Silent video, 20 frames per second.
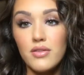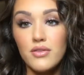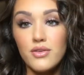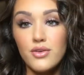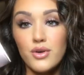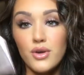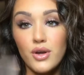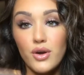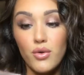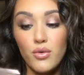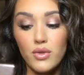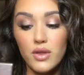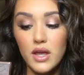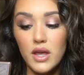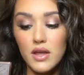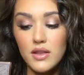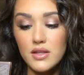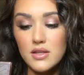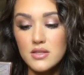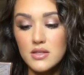You can only
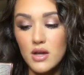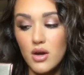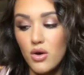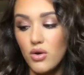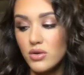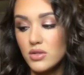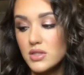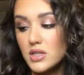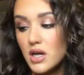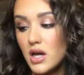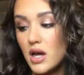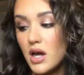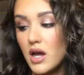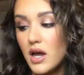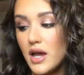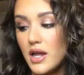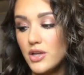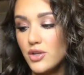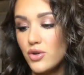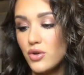get this at
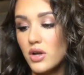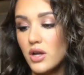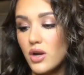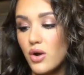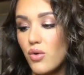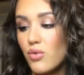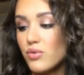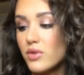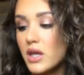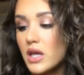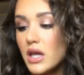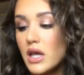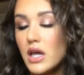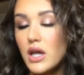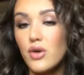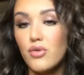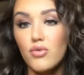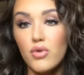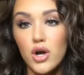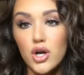Ulta, and you can only
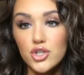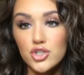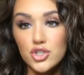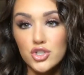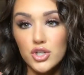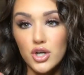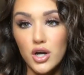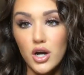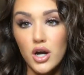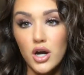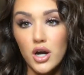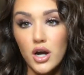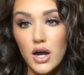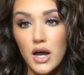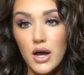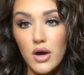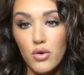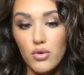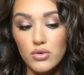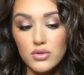get Raw Sugar
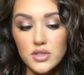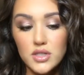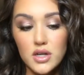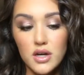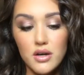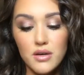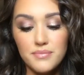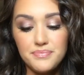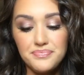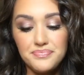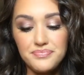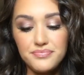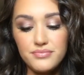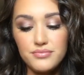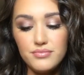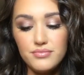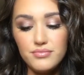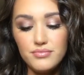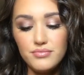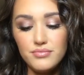at Ulta.
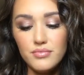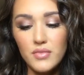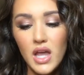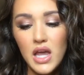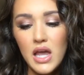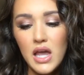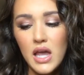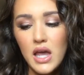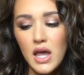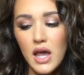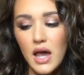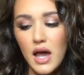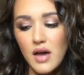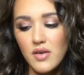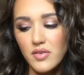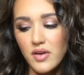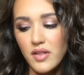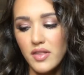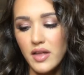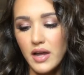
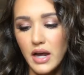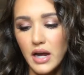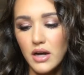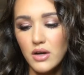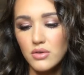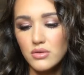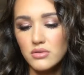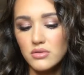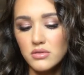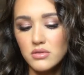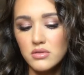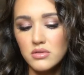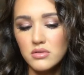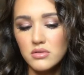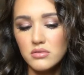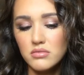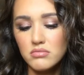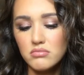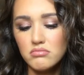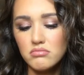Everything
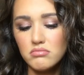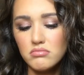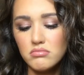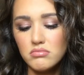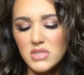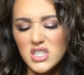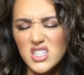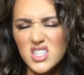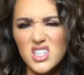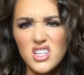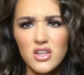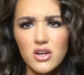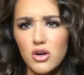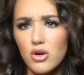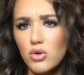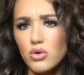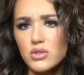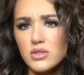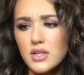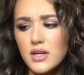else is either
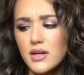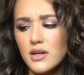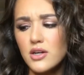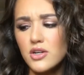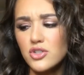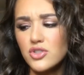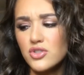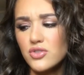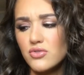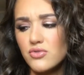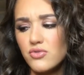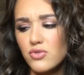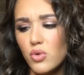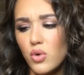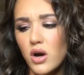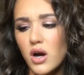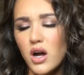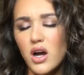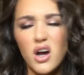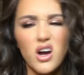Ulta or
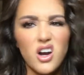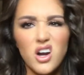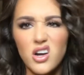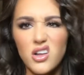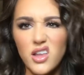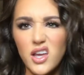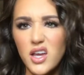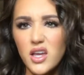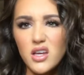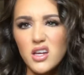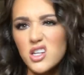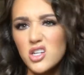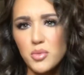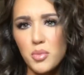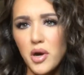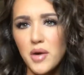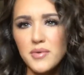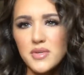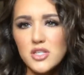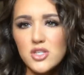Sephora or like a
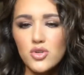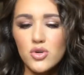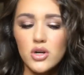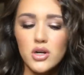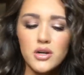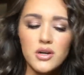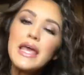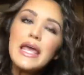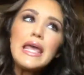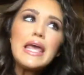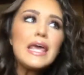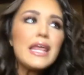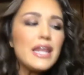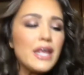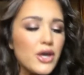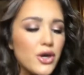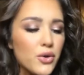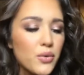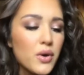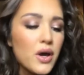department store.
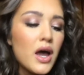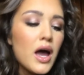Anywho,